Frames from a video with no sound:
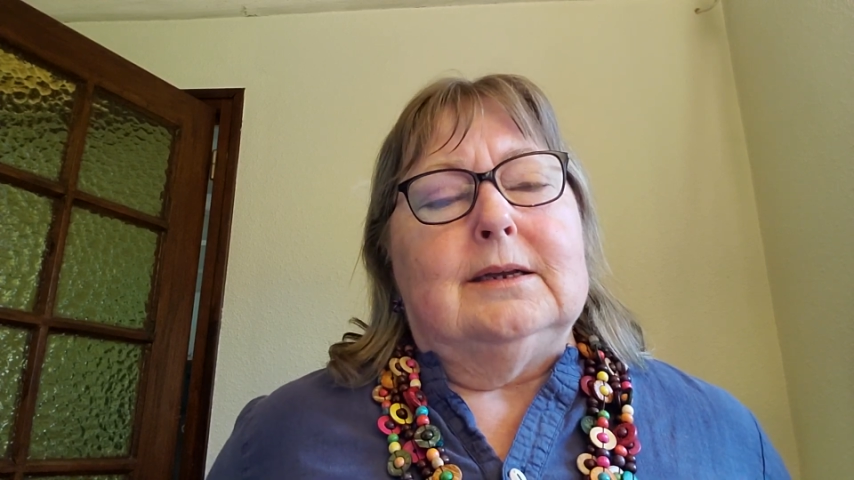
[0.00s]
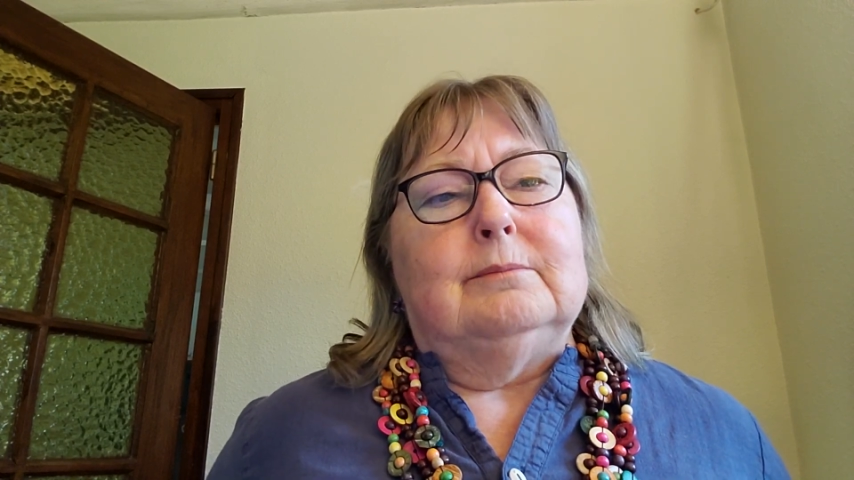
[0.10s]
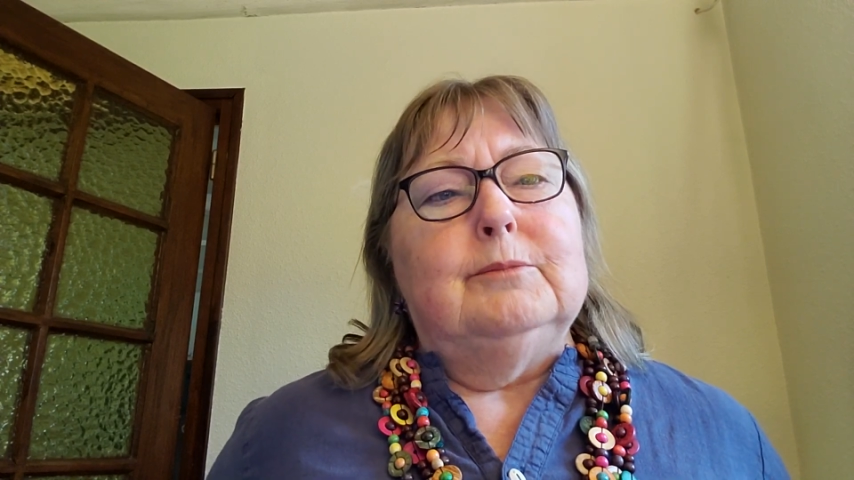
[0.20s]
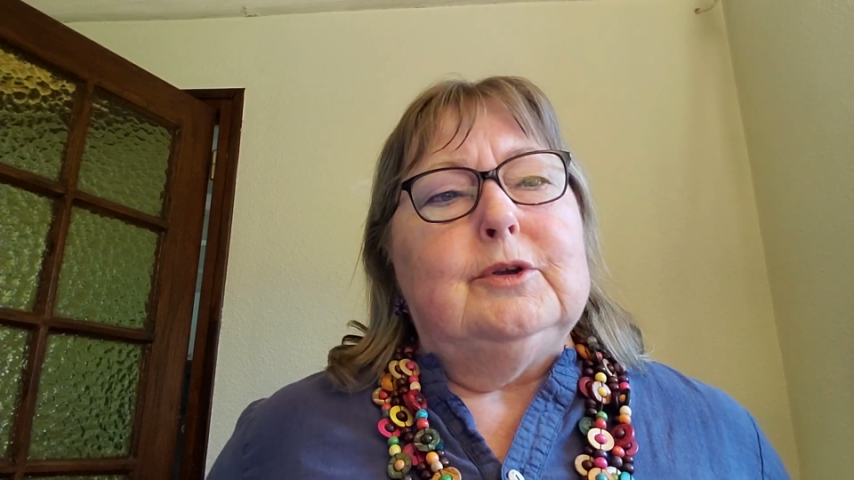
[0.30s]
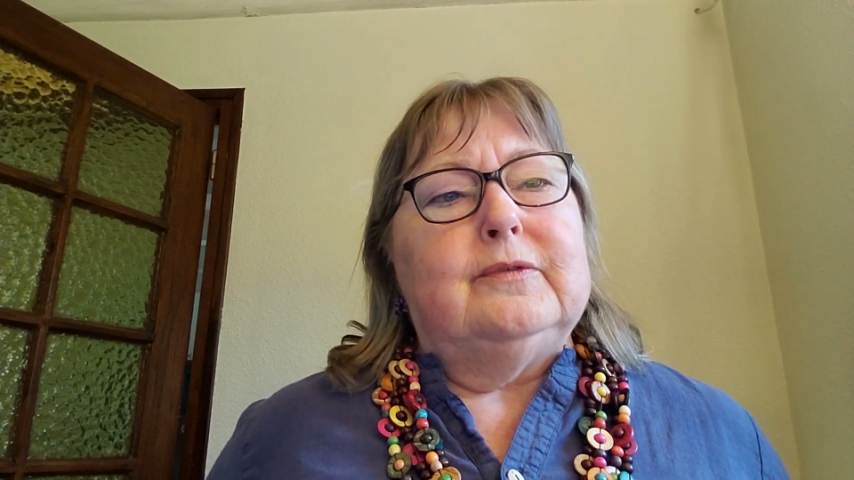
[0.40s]

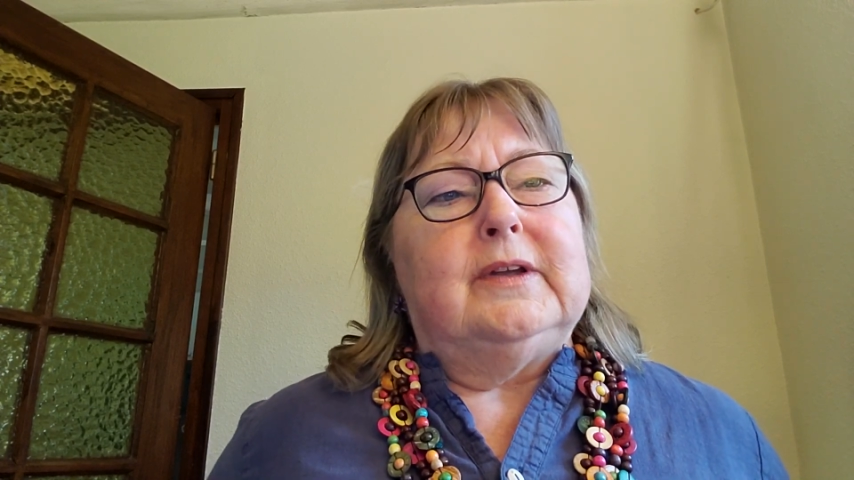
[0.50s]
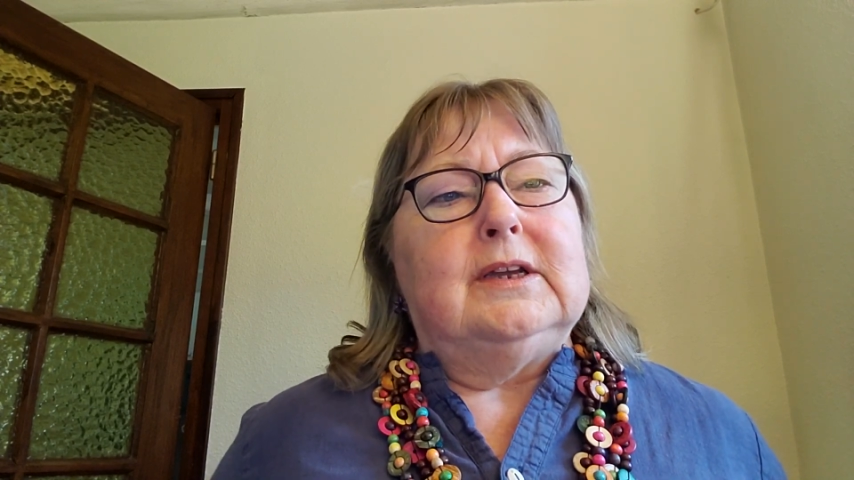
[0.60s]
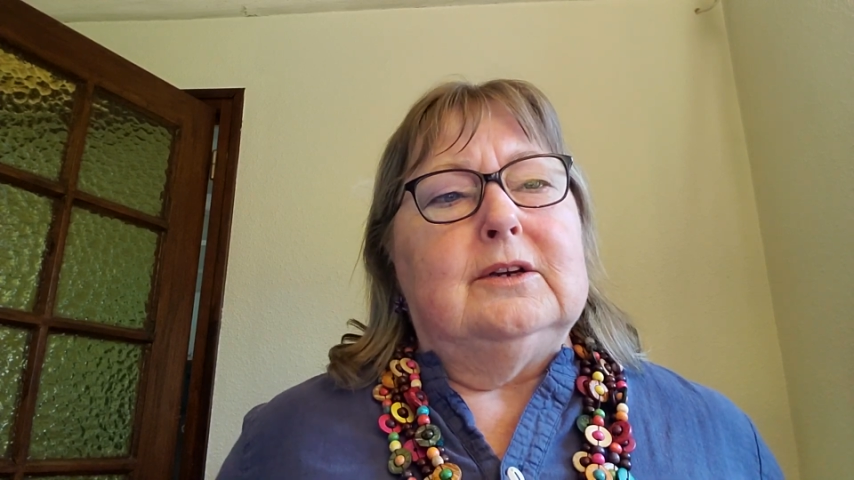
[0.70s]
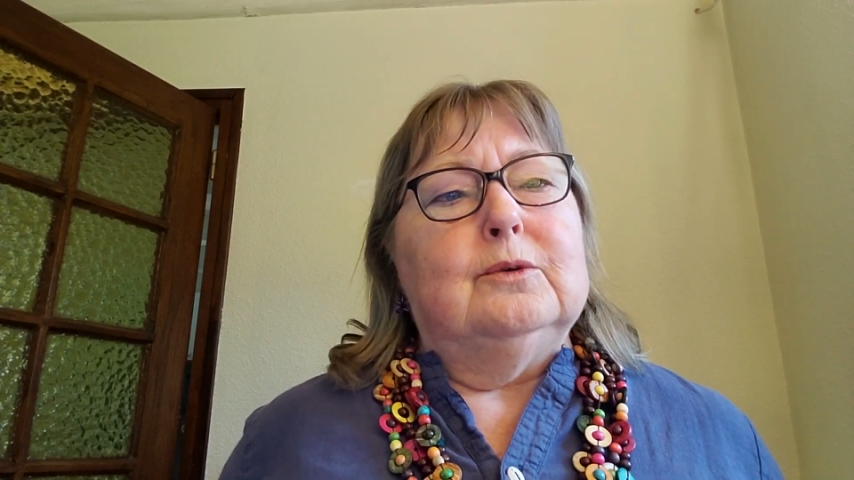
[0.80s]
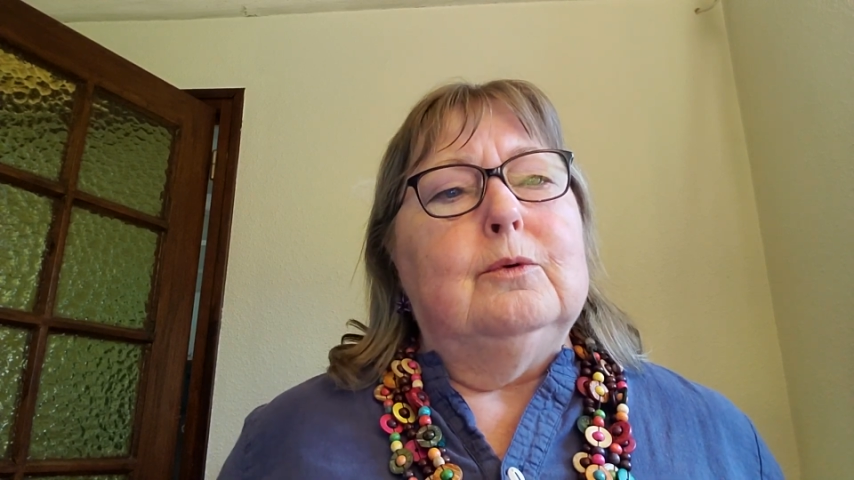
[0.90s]
and
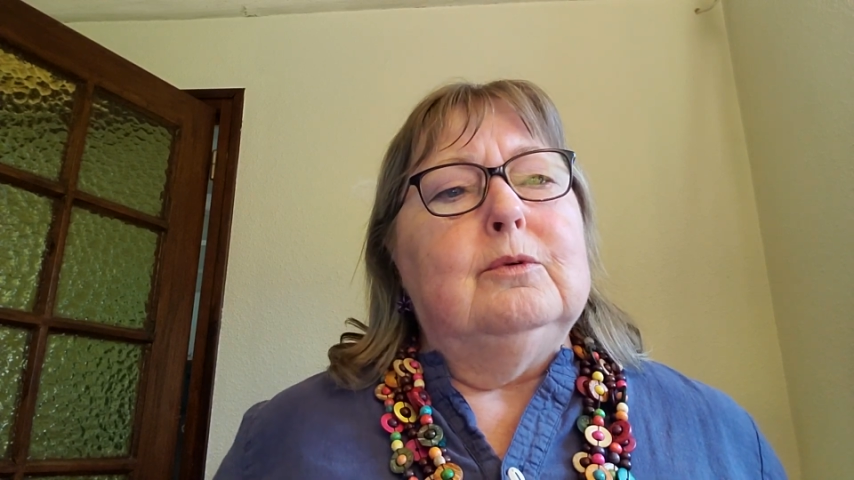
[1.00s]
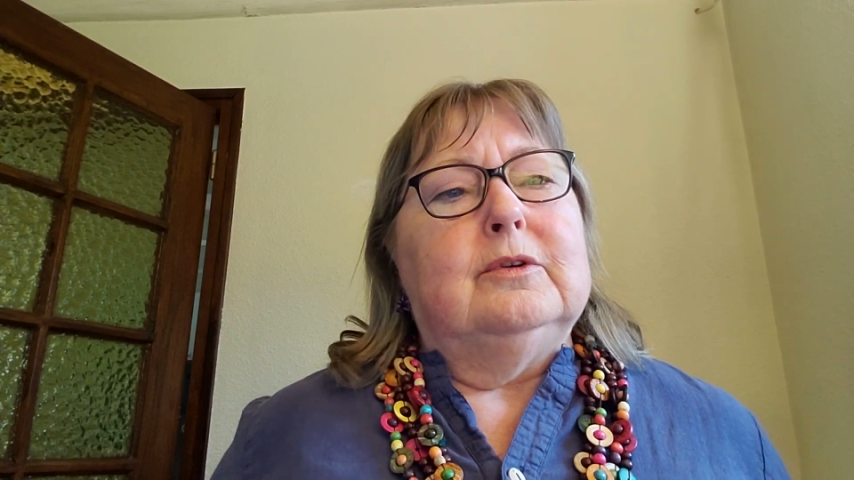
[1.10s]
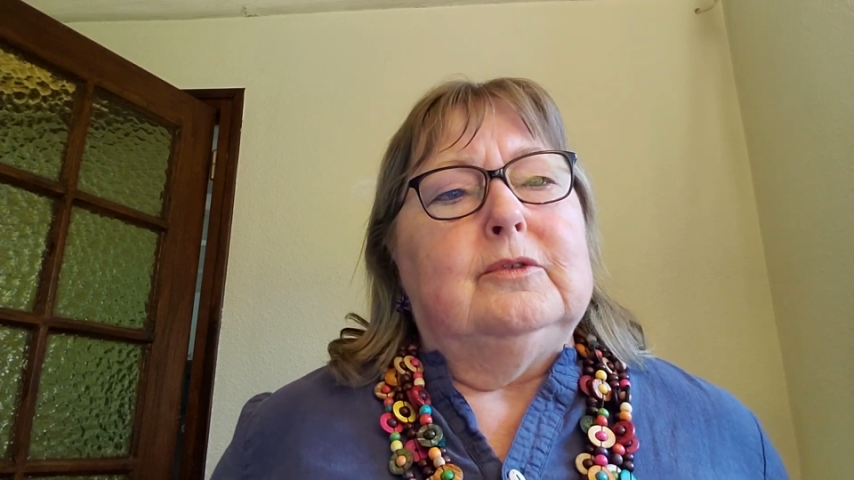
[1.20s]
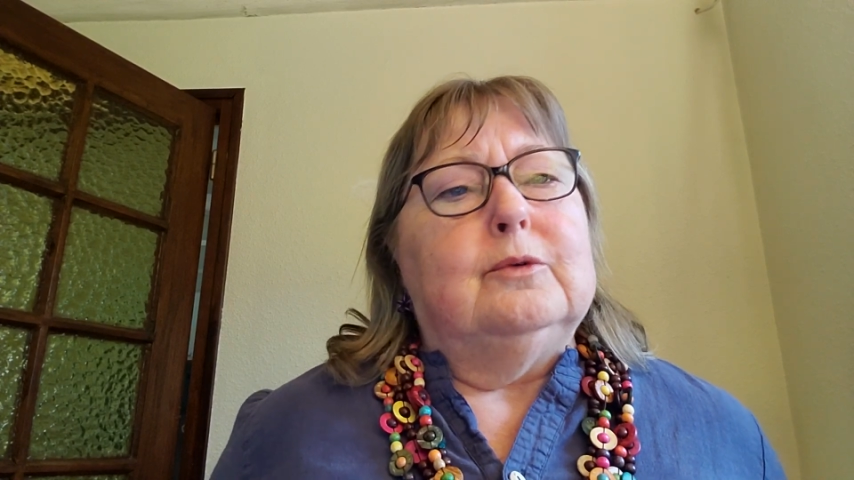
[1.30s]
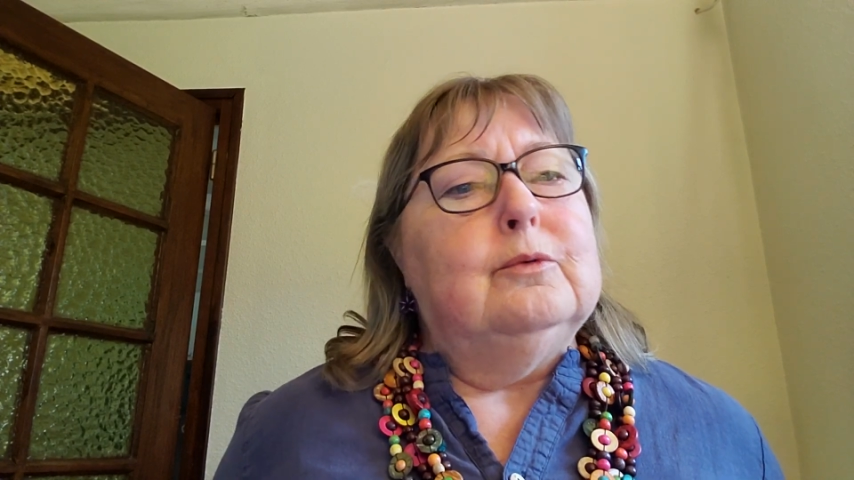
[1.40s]
moving and all
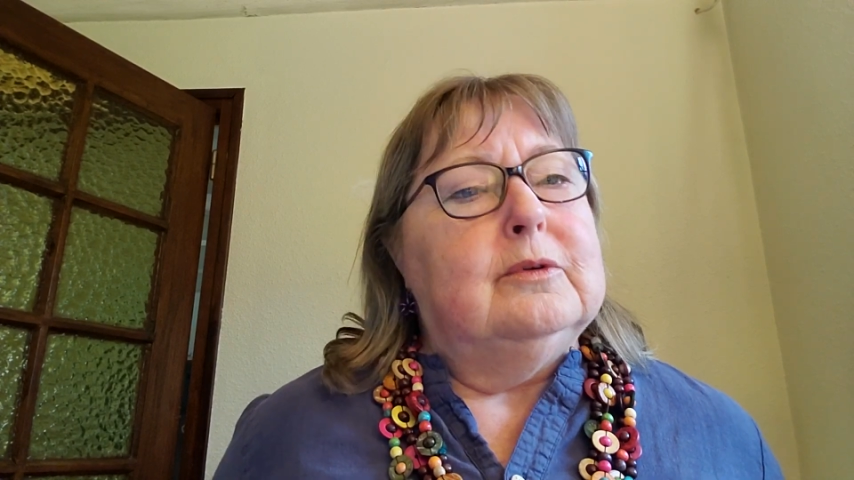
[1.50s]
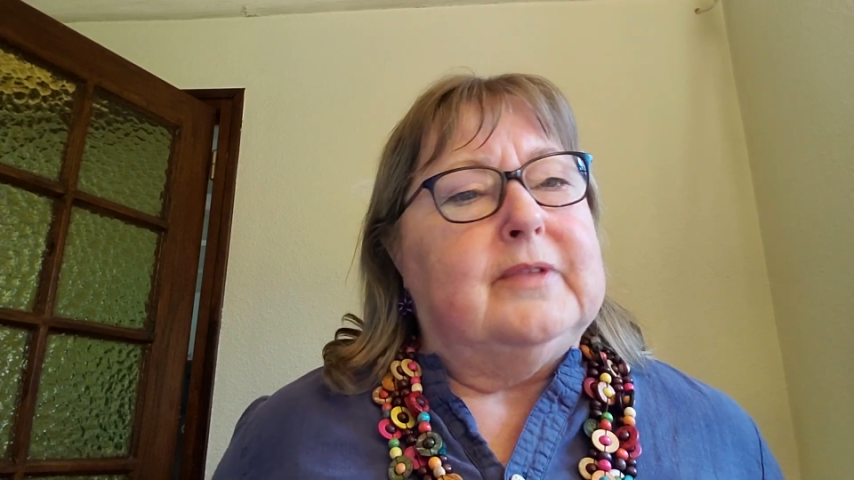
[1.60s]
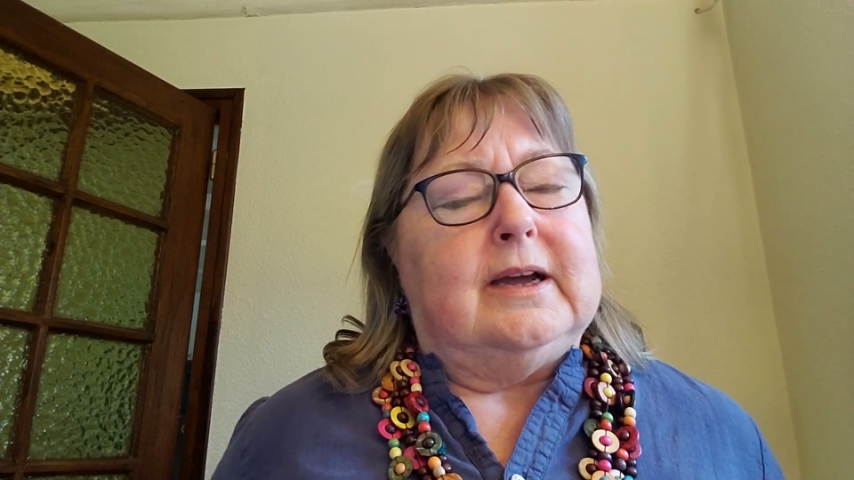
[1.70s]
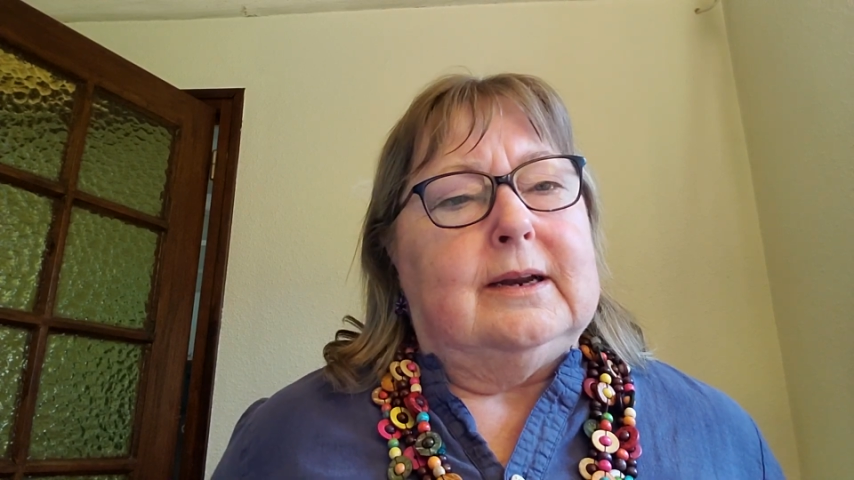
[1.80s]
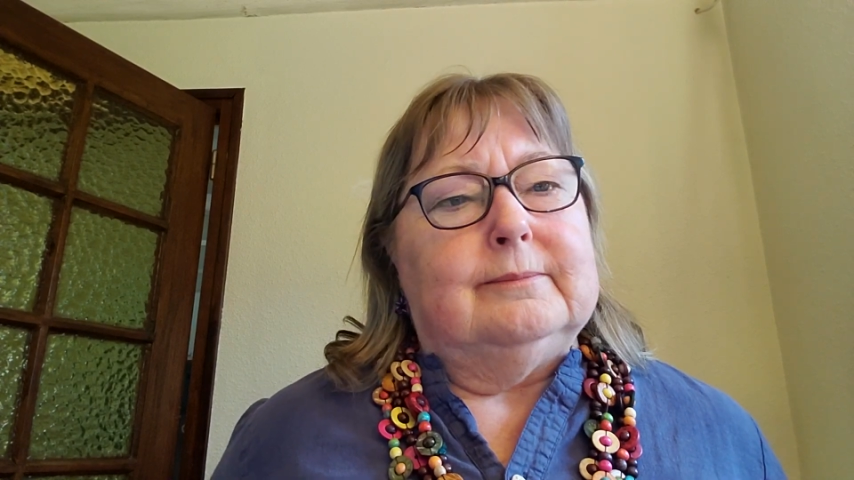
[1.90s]
of
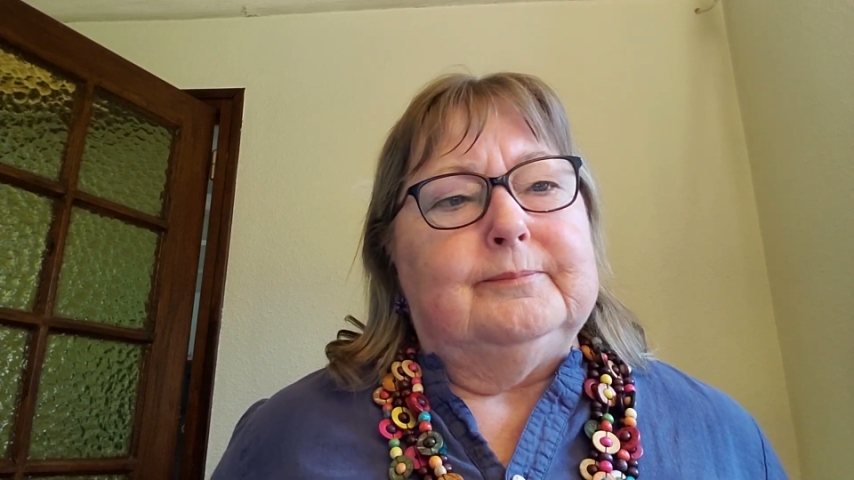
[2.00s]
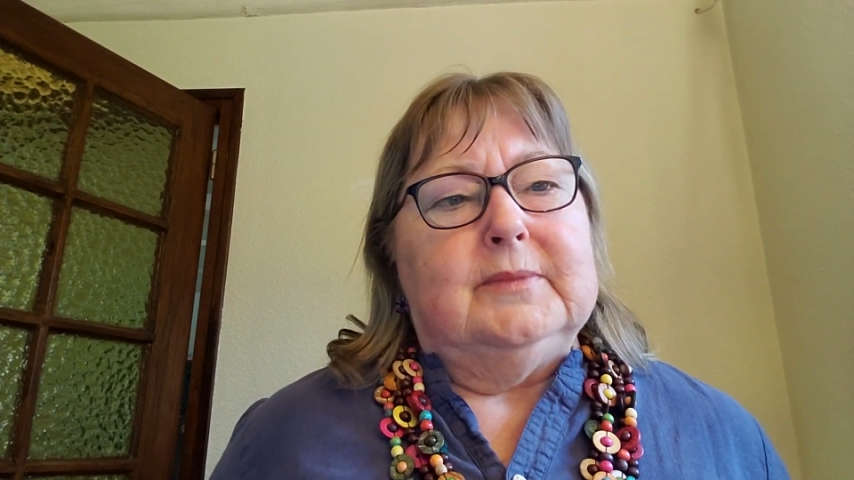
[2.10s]
that.